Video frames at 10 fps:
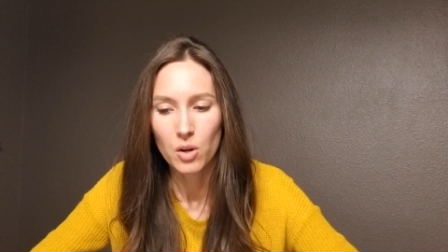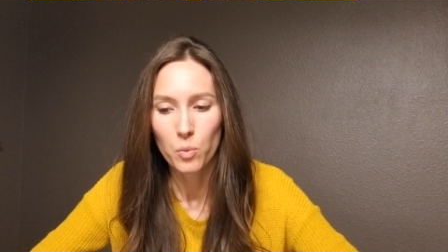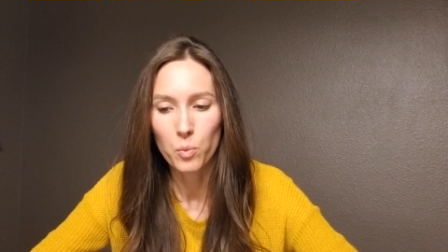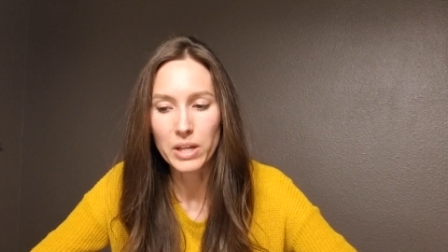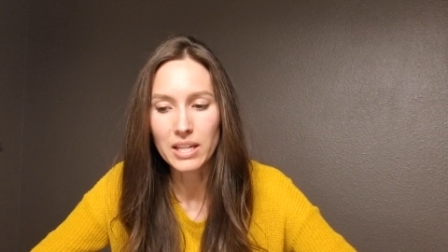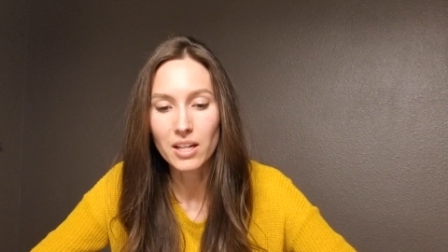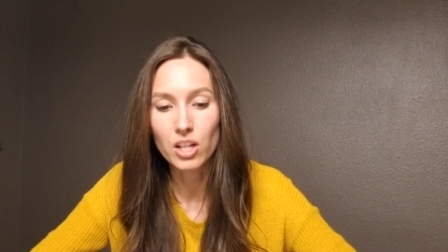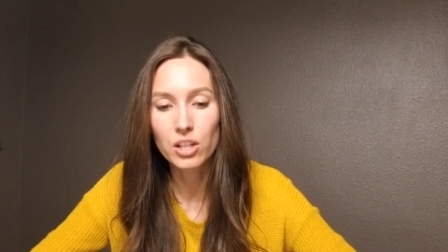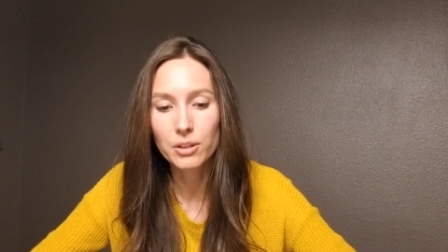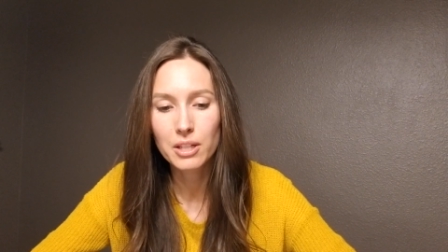We
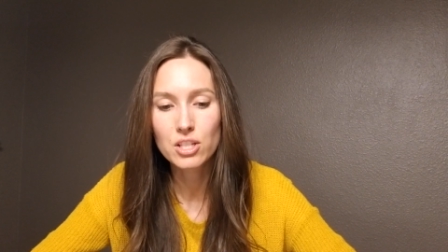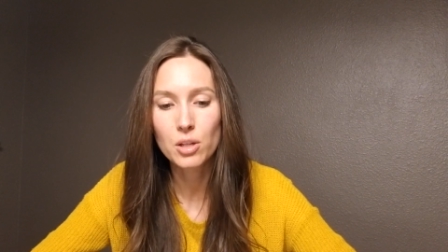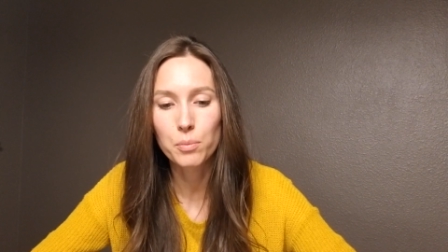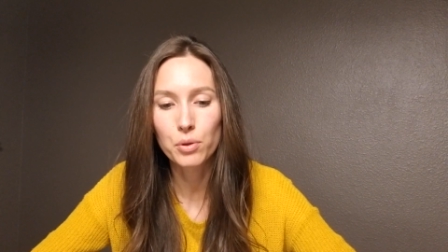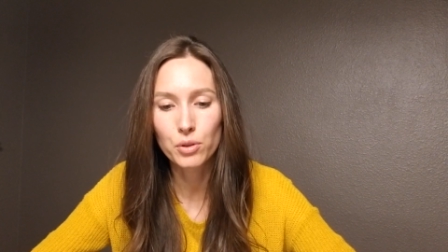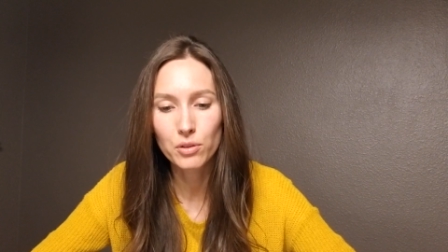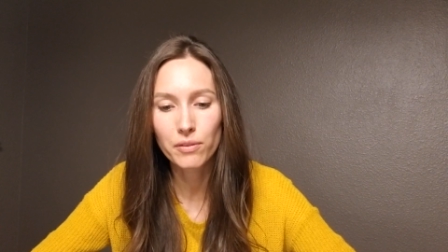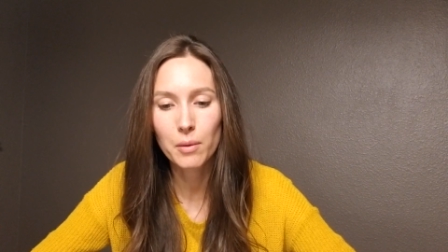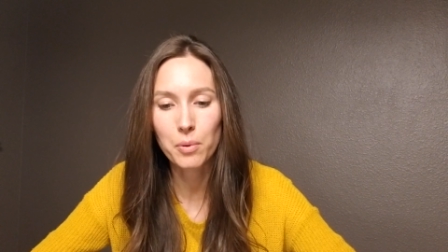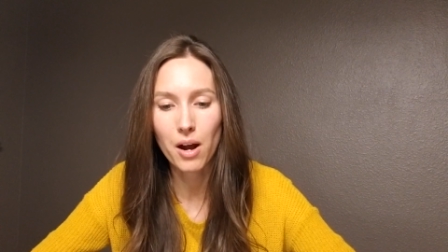concluded to prove
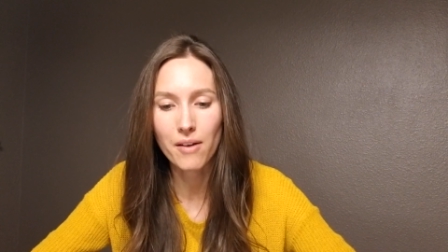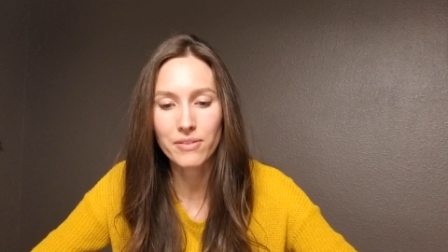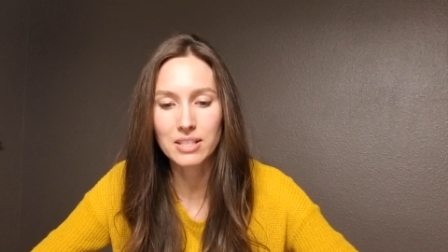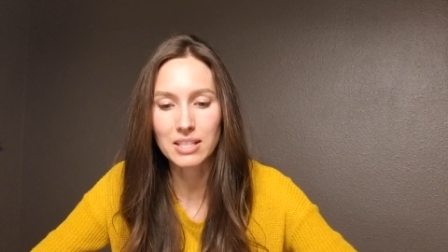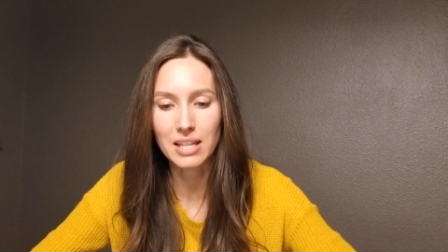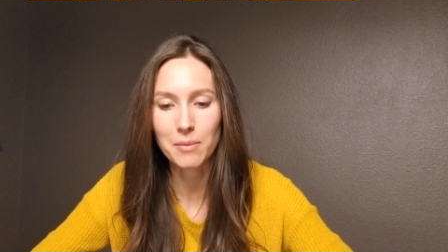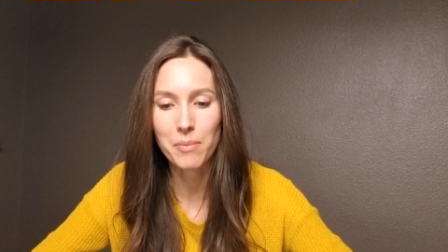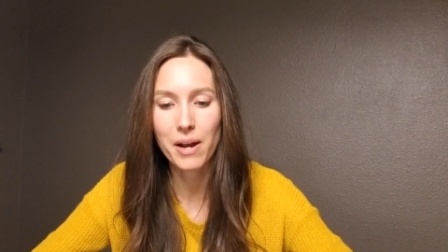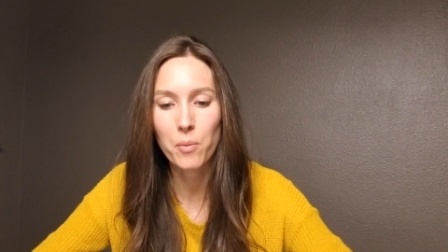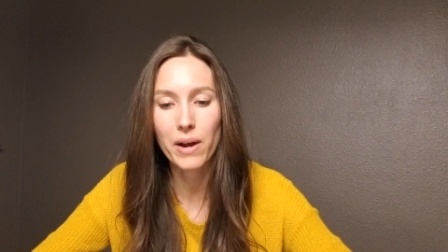the prophecy
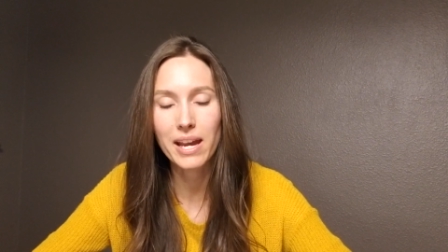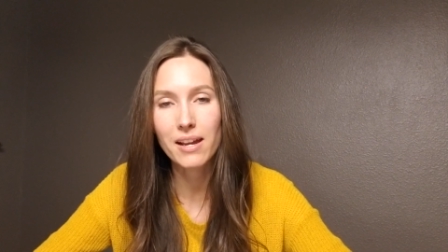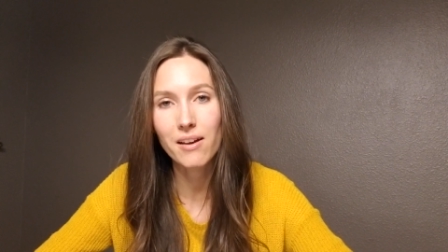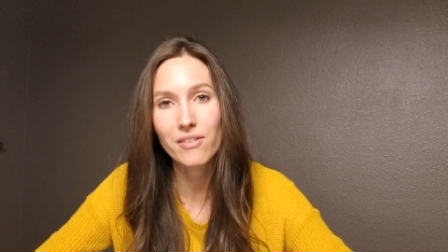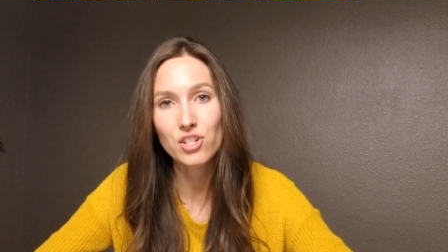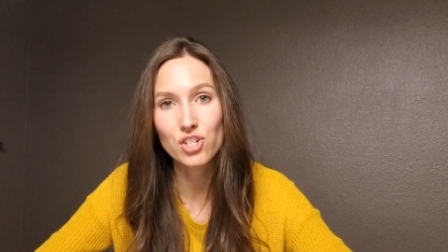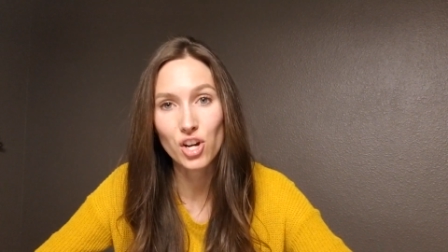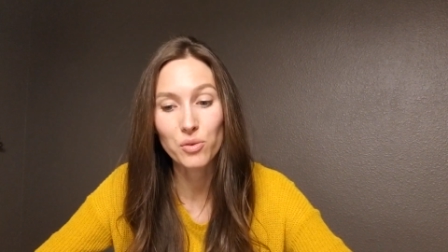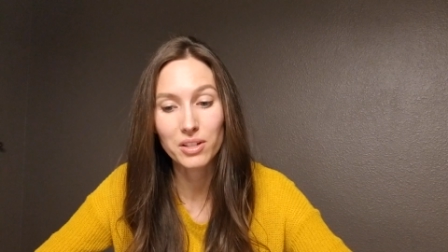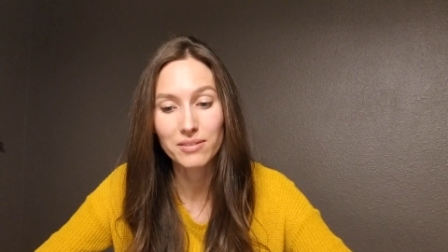by way of a
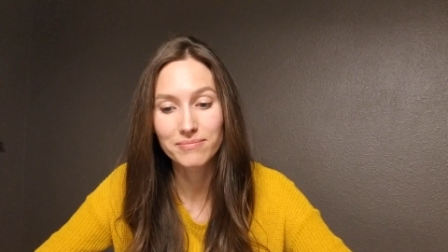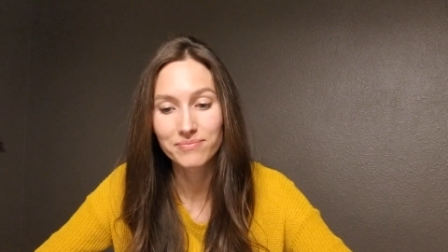joke."